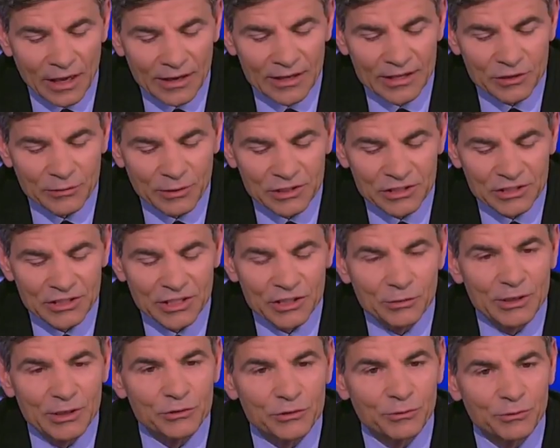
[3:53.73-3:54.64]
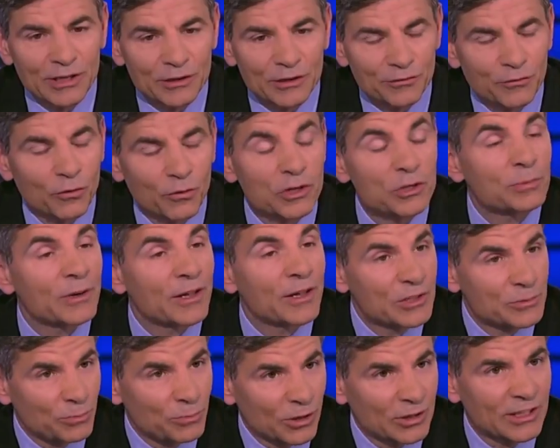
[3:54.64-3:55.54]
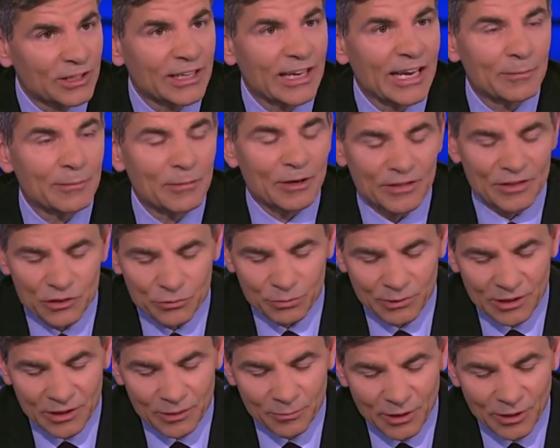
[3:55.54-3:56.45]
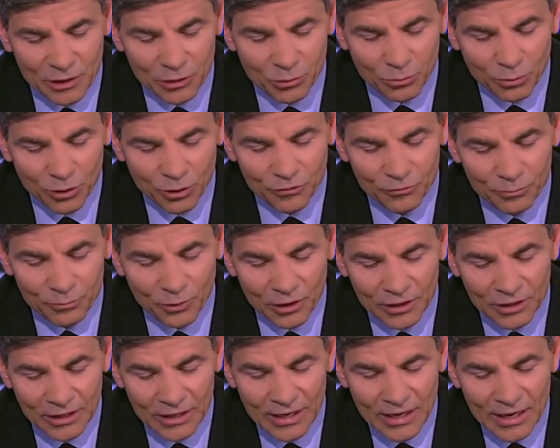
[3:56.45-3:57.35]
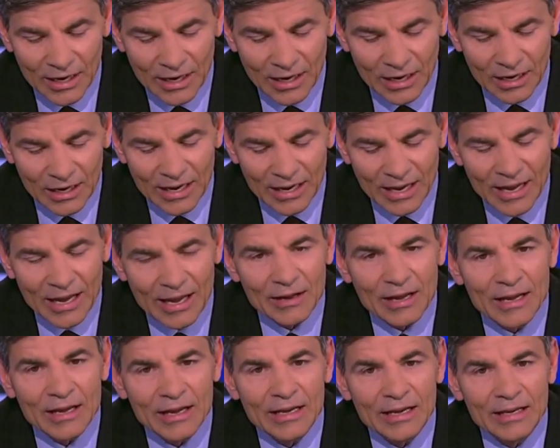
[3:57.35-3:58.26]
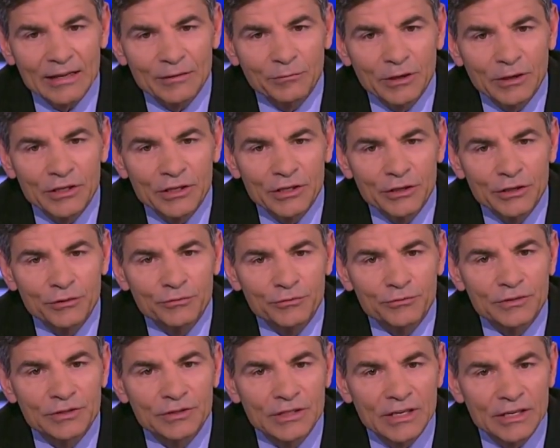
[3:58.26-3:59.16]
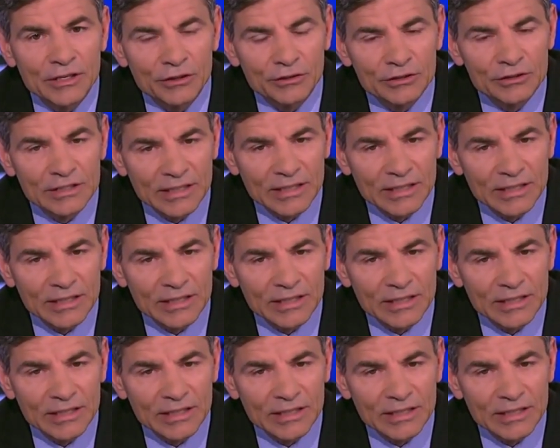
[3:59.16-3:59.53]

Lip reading: lot of these questions, the tweets reinforced by this book that came out this week, the Michael Wolff book. In your